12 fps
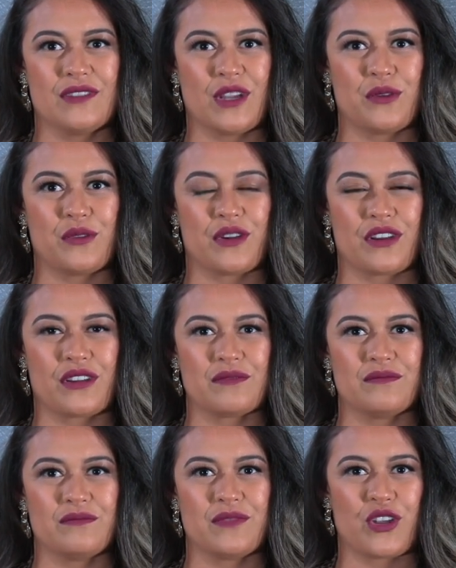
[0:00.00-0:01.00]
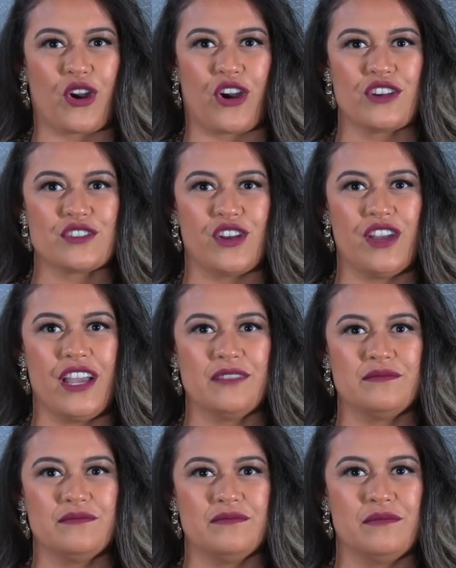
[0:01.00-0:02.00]
the guards all
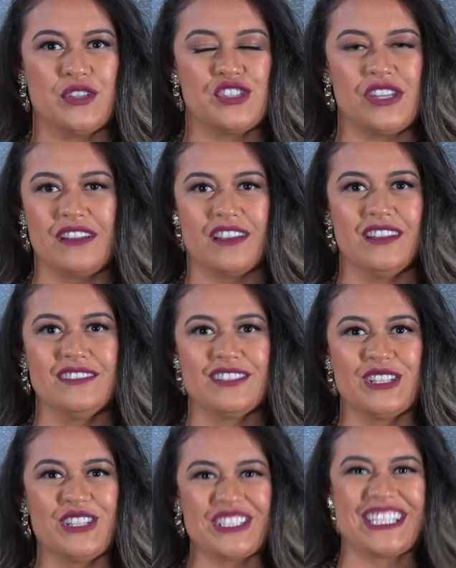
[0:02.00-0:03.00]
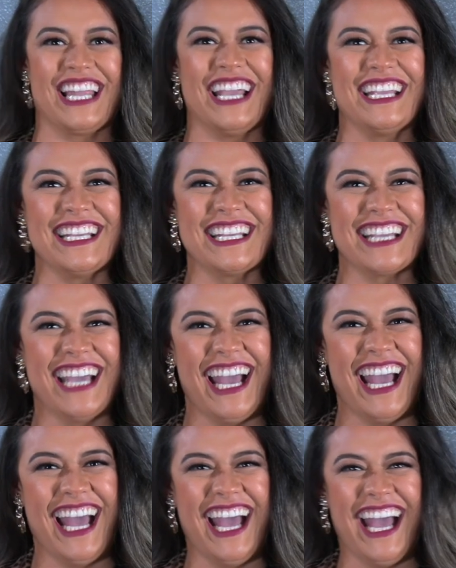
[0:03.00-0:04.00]
had machine guns, it looked like.
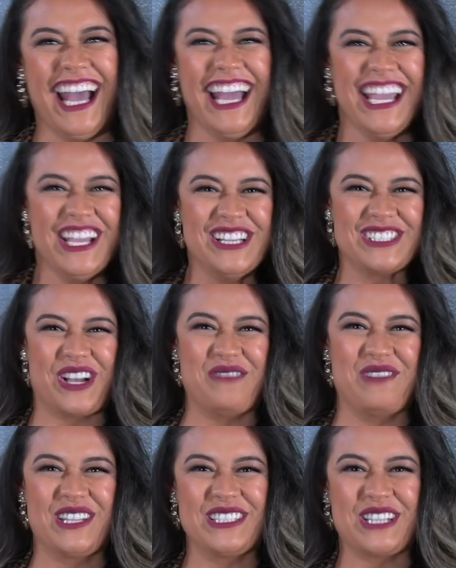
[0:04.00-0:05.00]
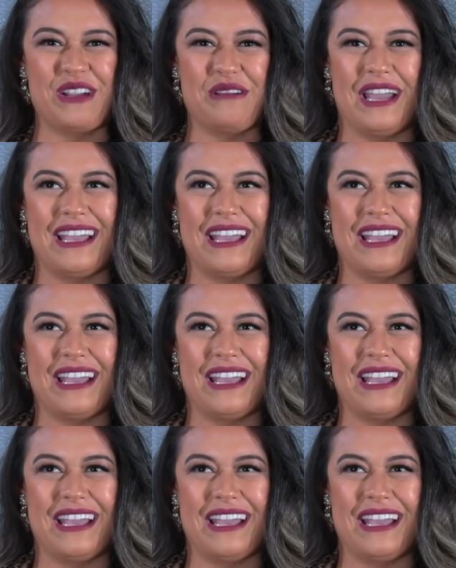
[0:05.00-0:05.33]
So military, I'm